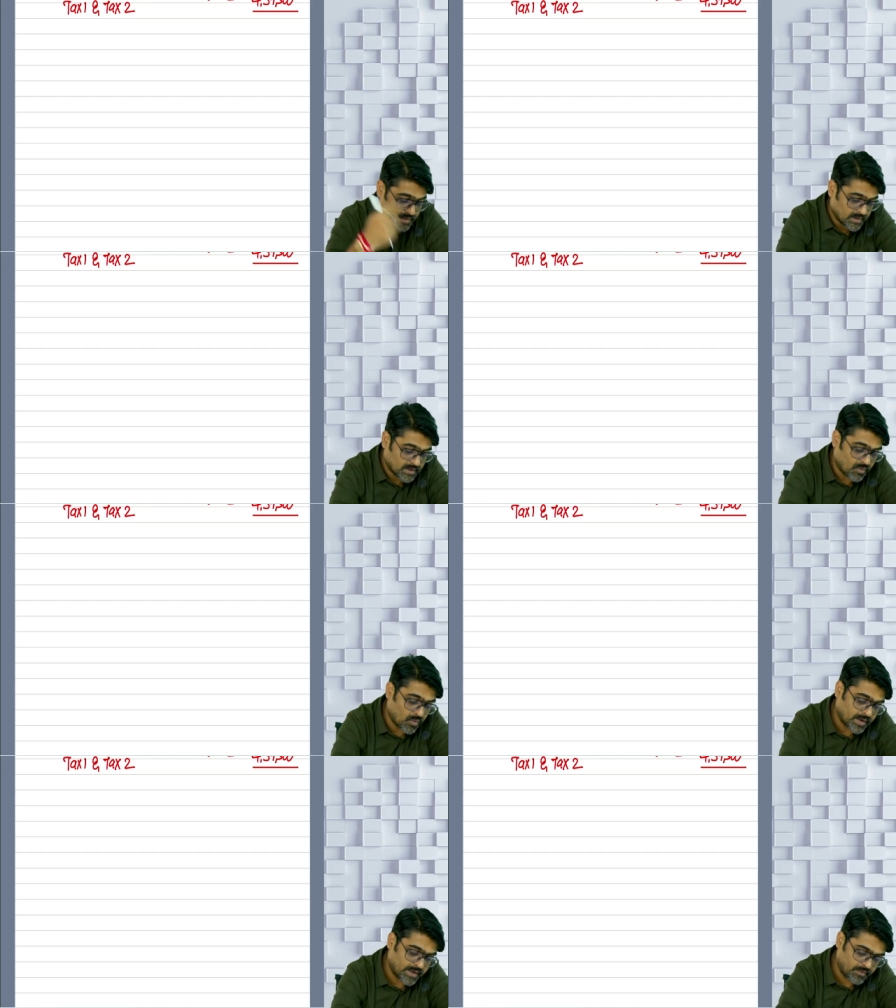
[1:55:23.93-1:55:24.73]
Now
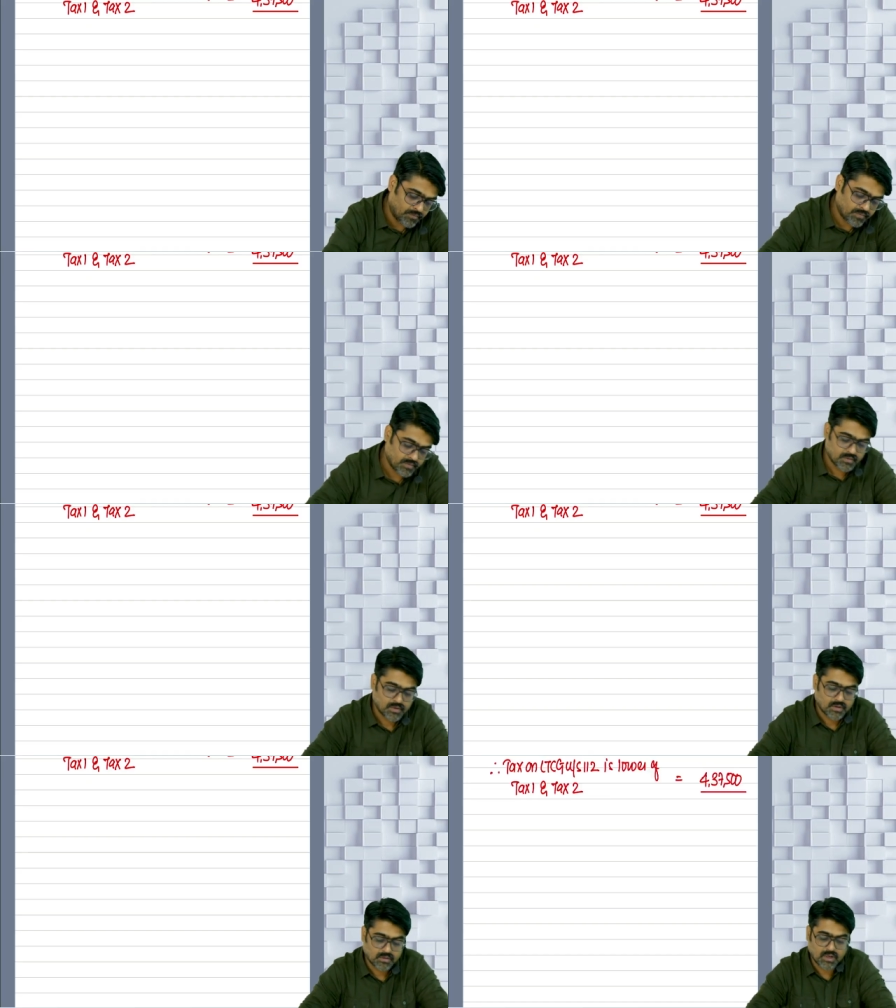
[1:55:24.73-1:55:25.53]
what if
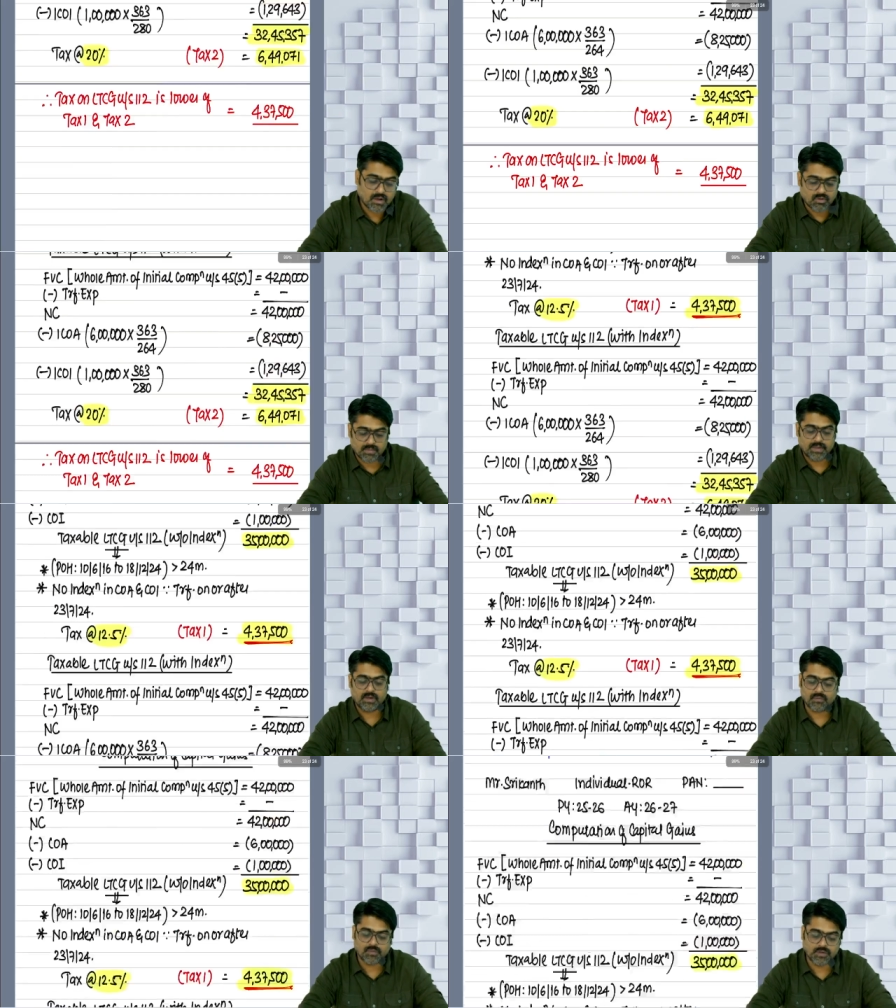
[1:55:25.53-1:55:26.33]
the government
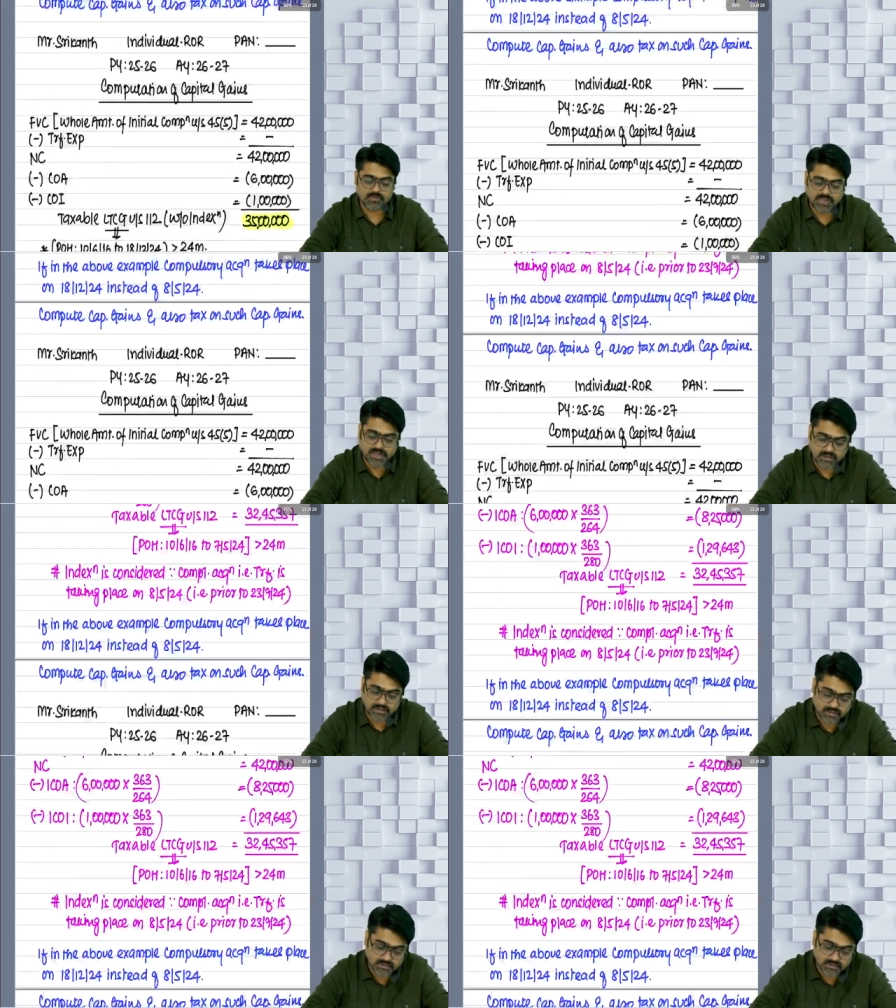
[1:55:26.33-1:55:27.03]
offered, Srikant,